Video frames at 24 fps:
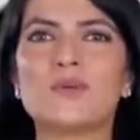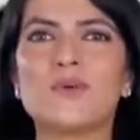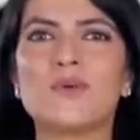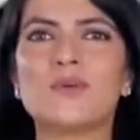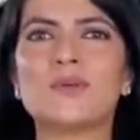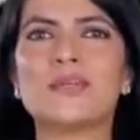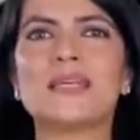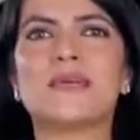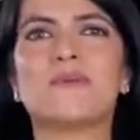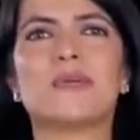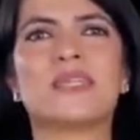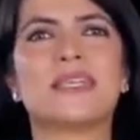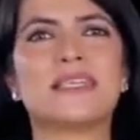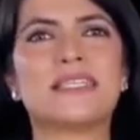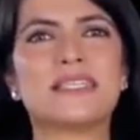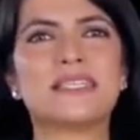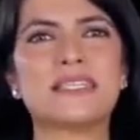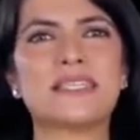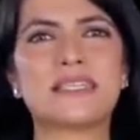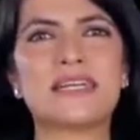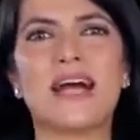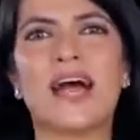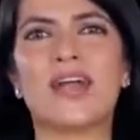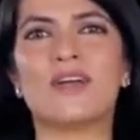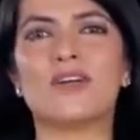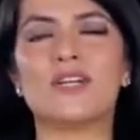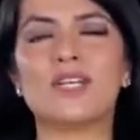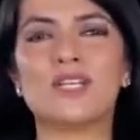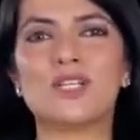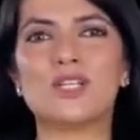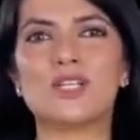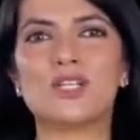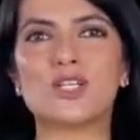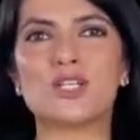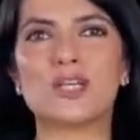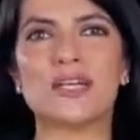only with his
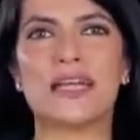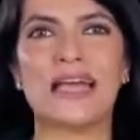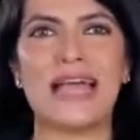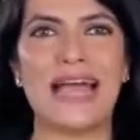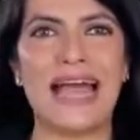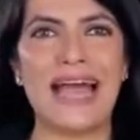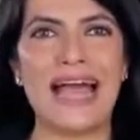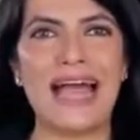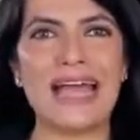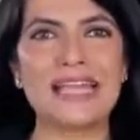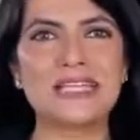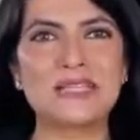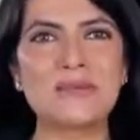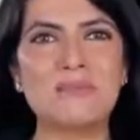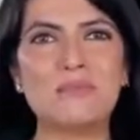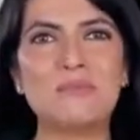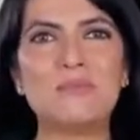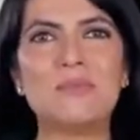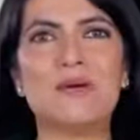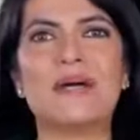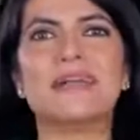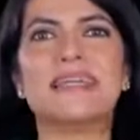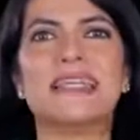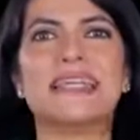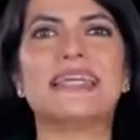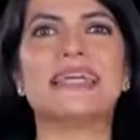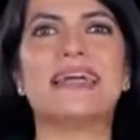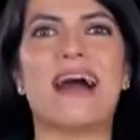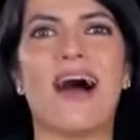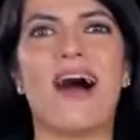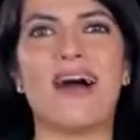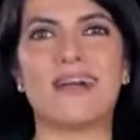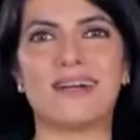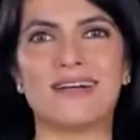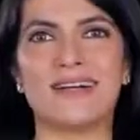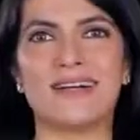courage and a burning
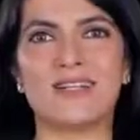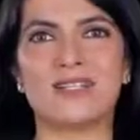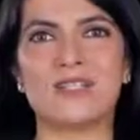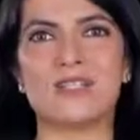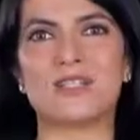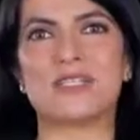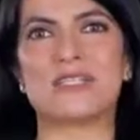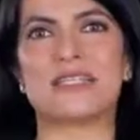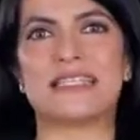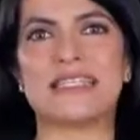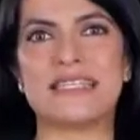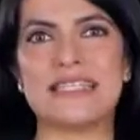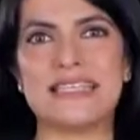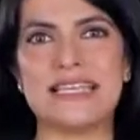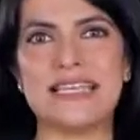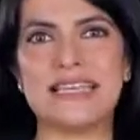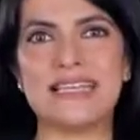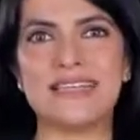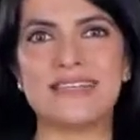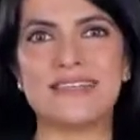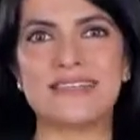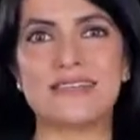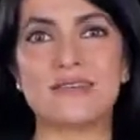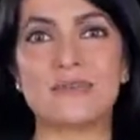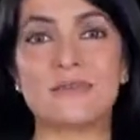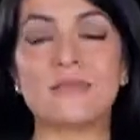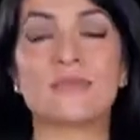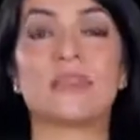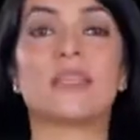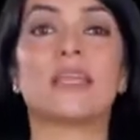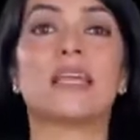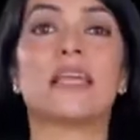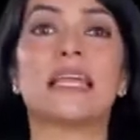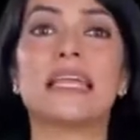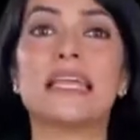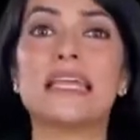hunger to succeed,
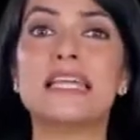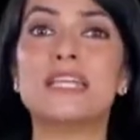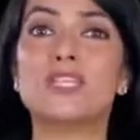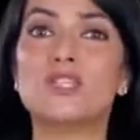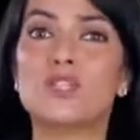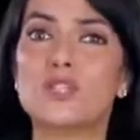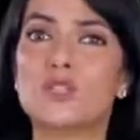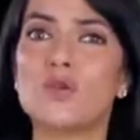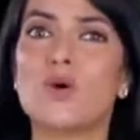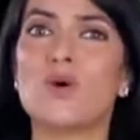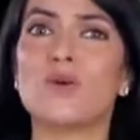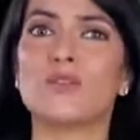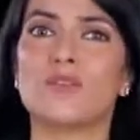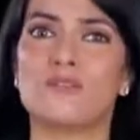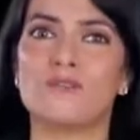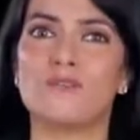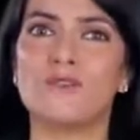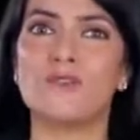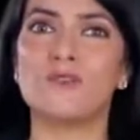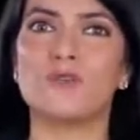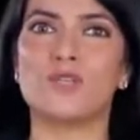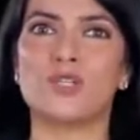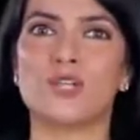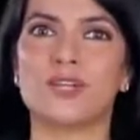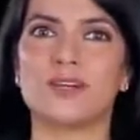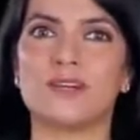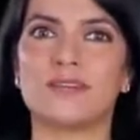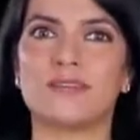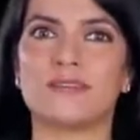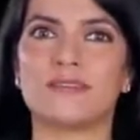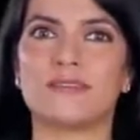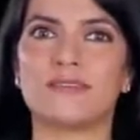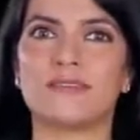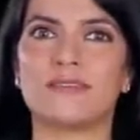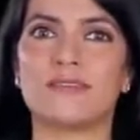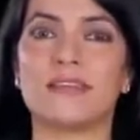he saw the future
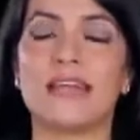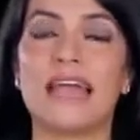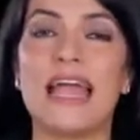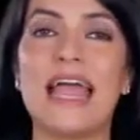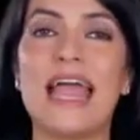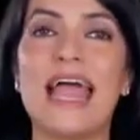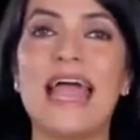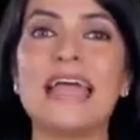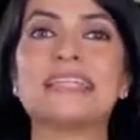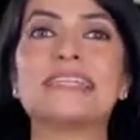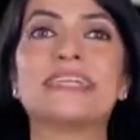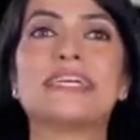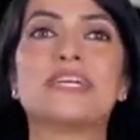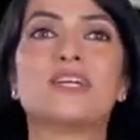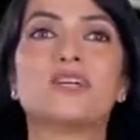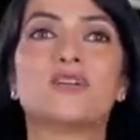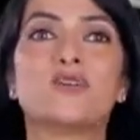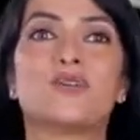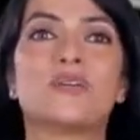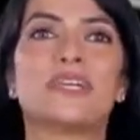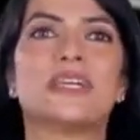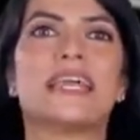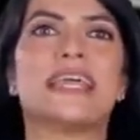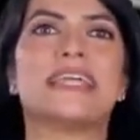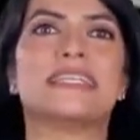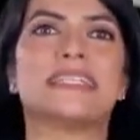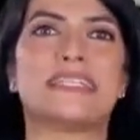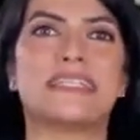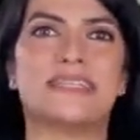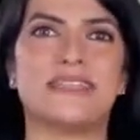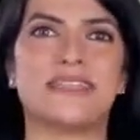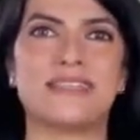and he created